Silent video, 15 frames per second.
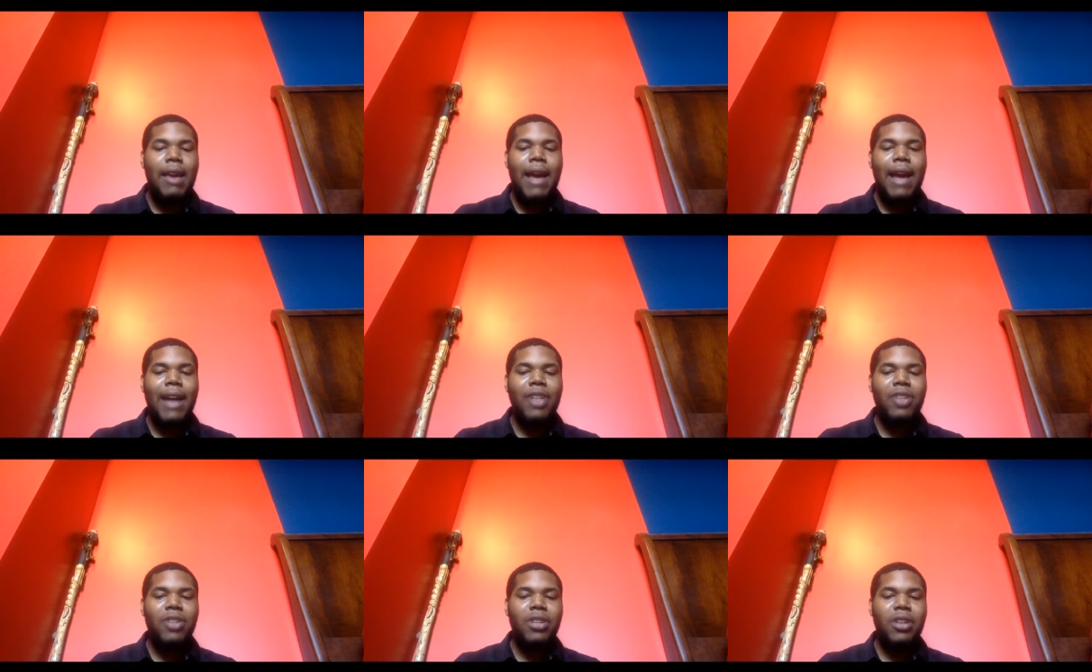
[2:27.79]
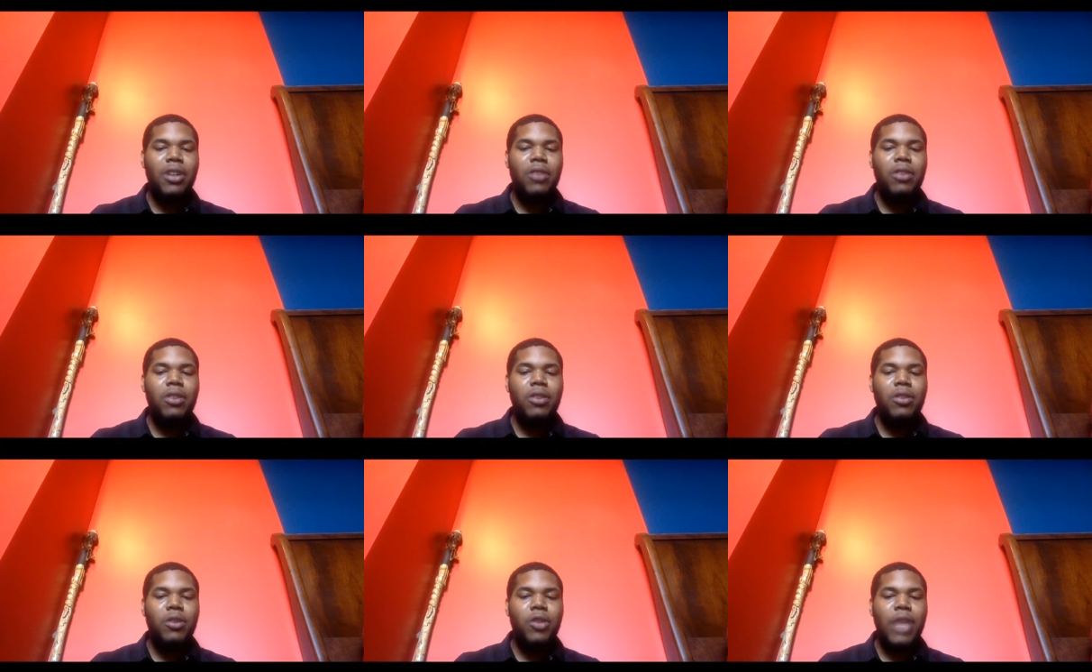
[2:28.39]
Actually, no, the
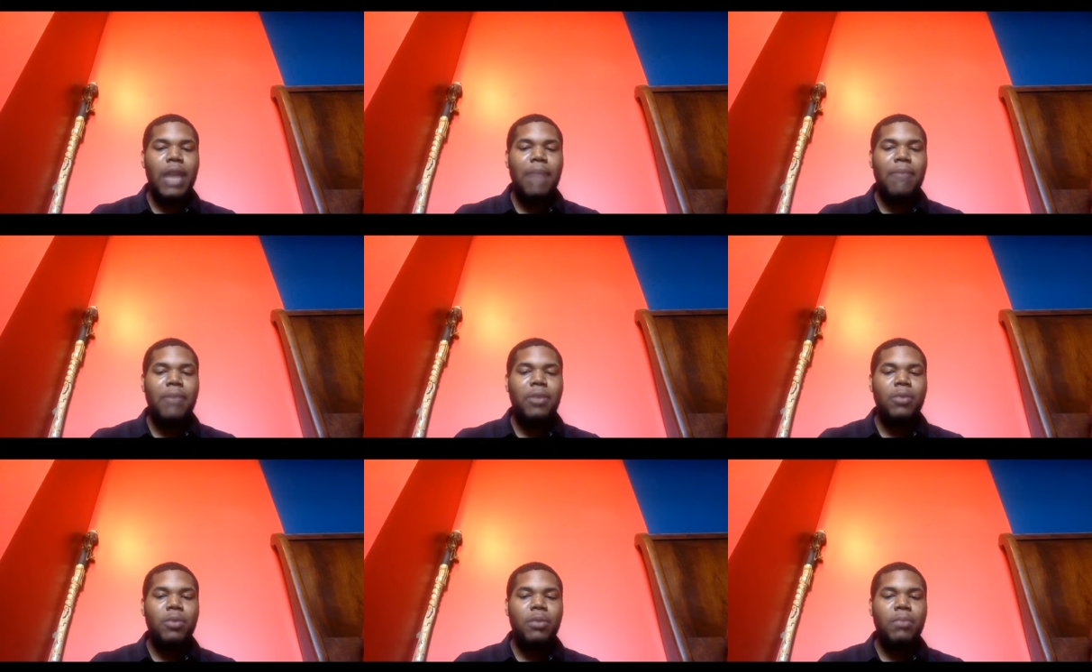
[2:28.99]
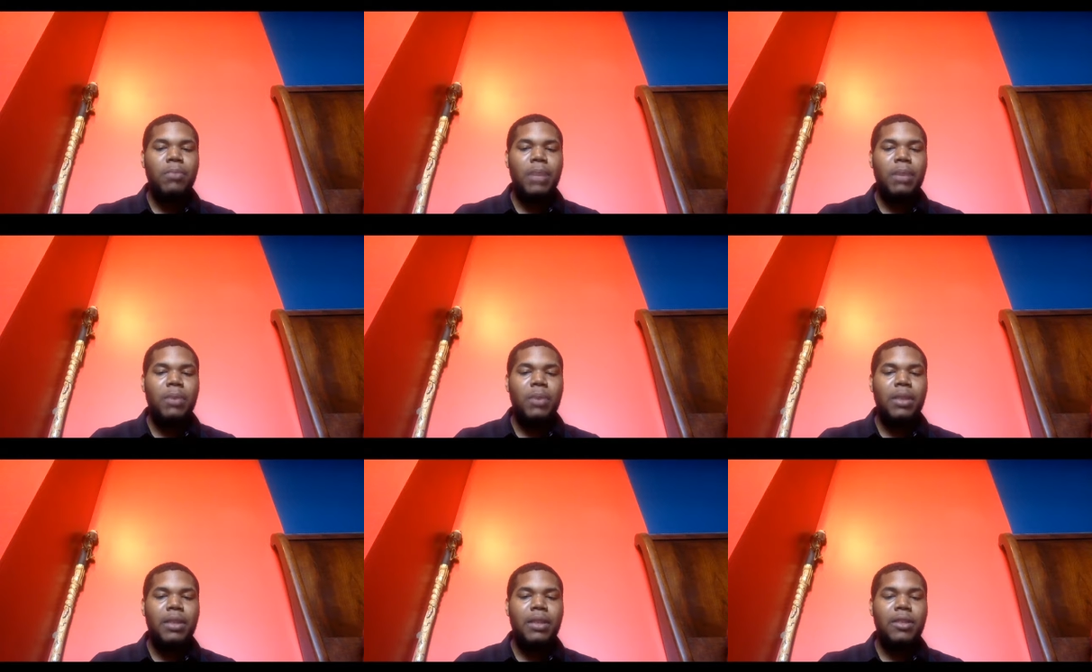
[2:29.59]
new chapter will be
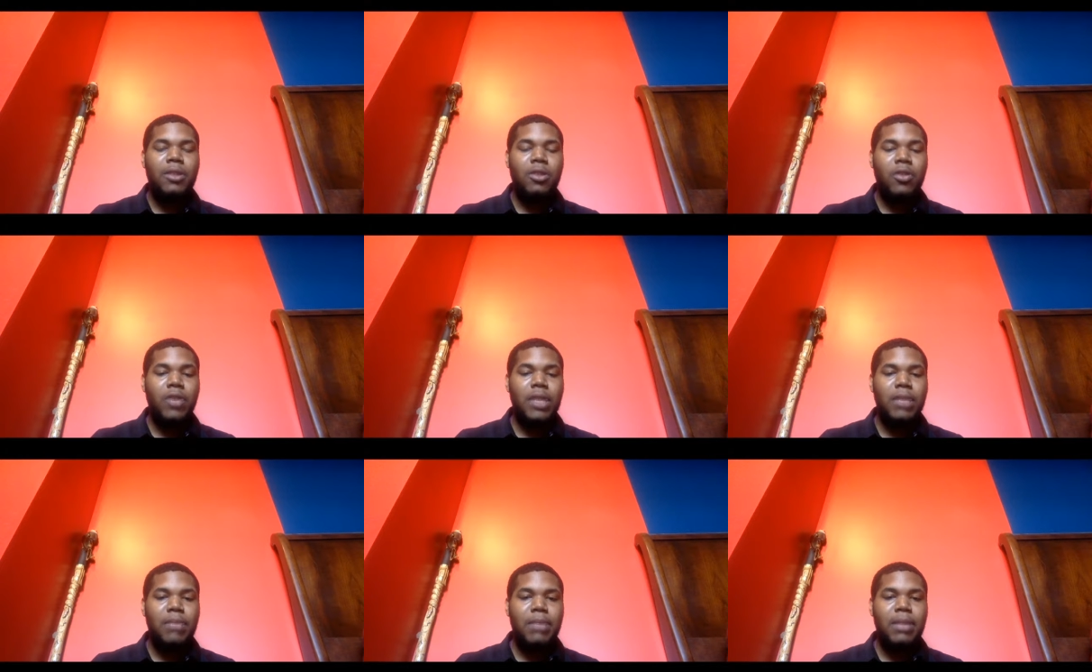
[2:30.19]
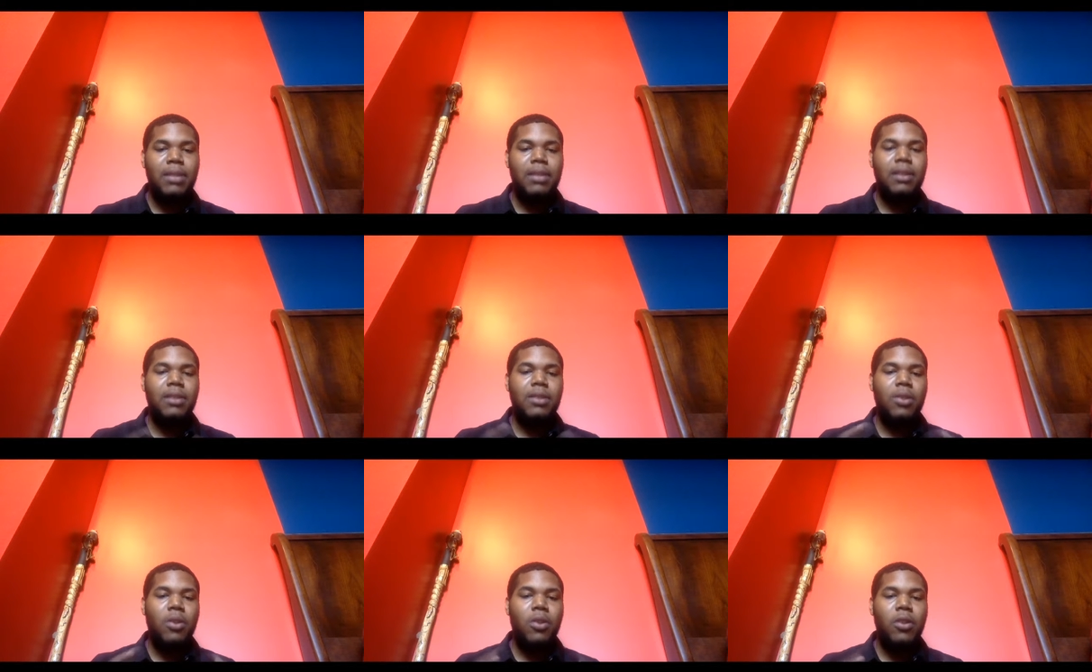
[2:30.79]
with this Christmas
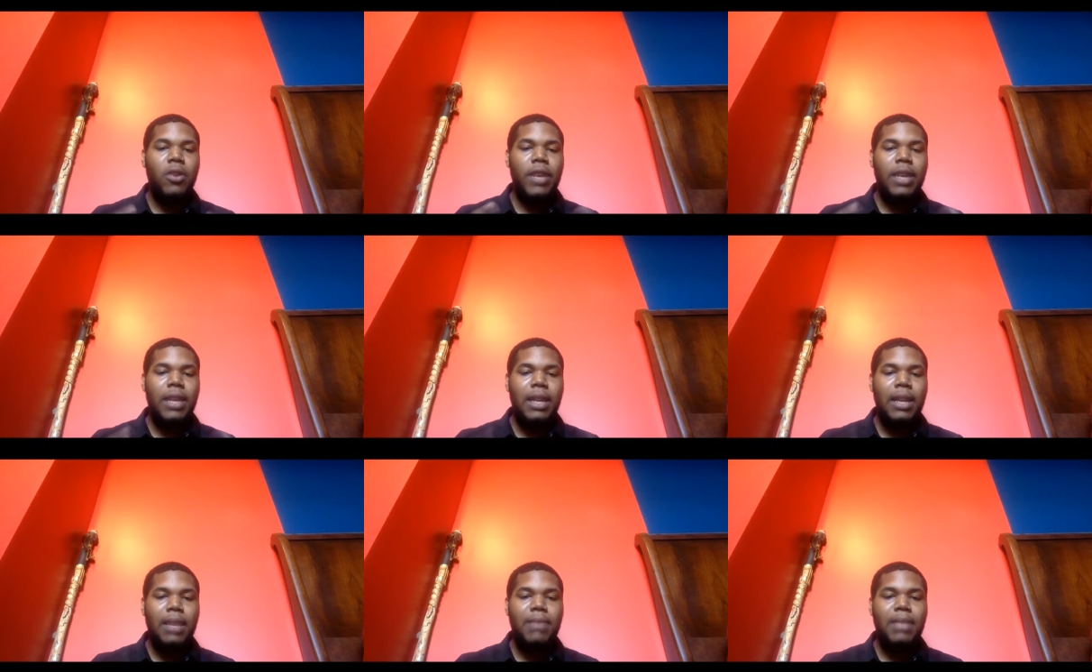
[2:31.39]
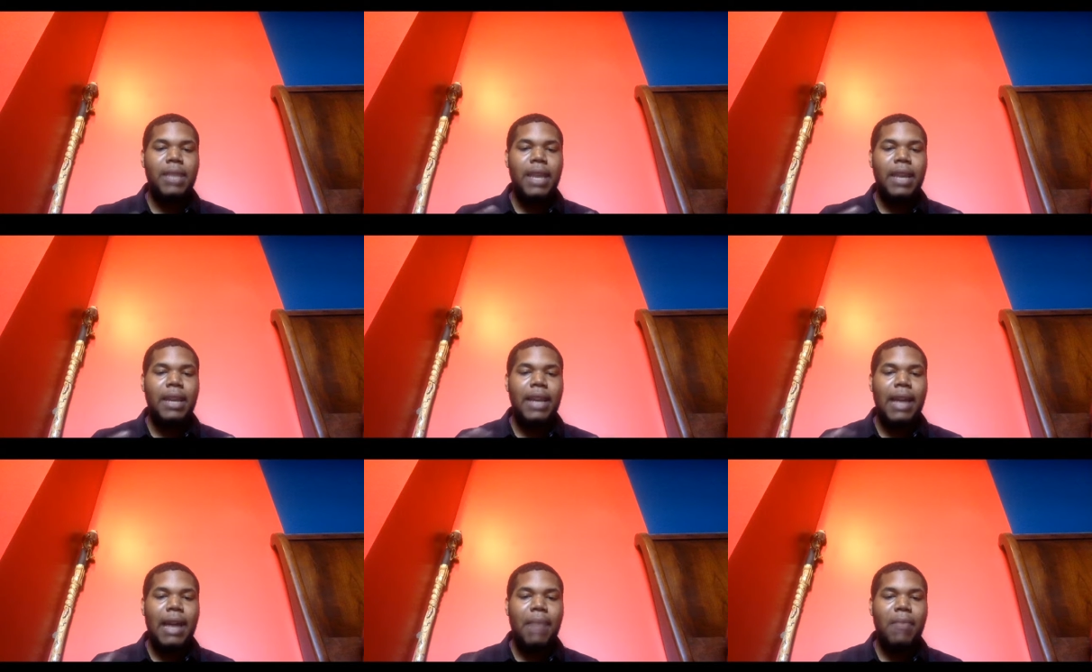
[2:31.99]
solar eclipse in
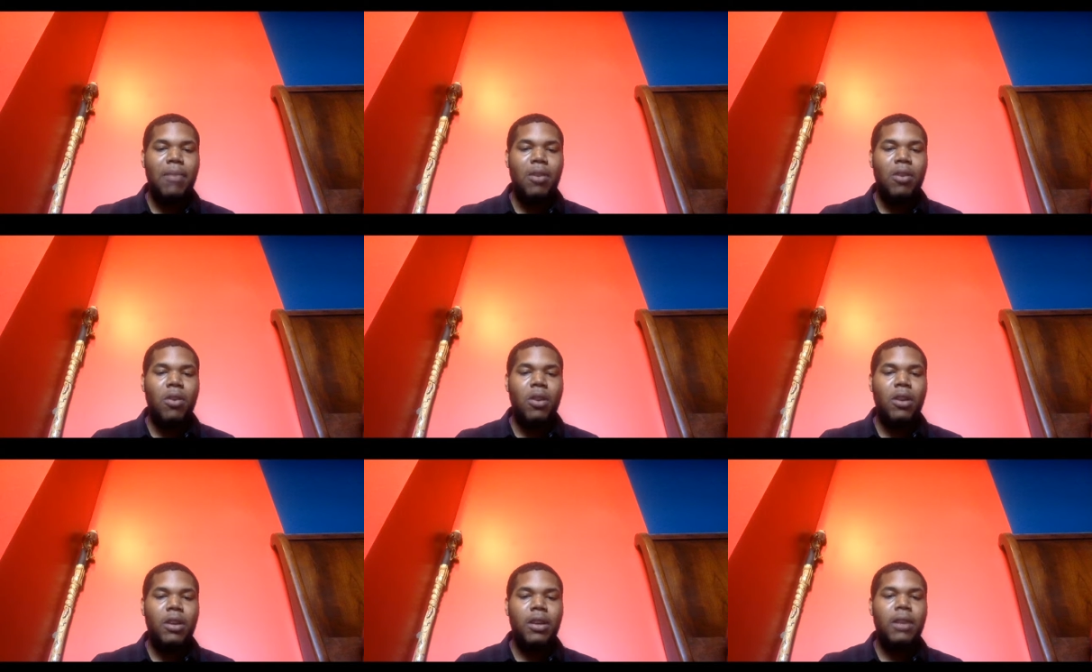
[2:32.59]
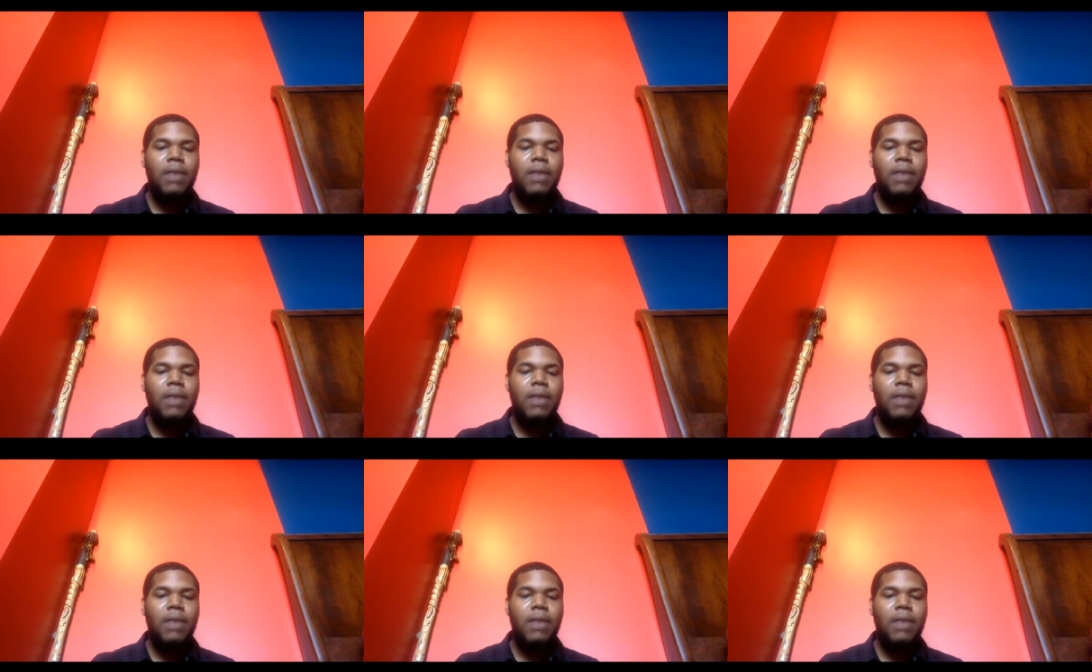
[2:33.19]
Capricorn,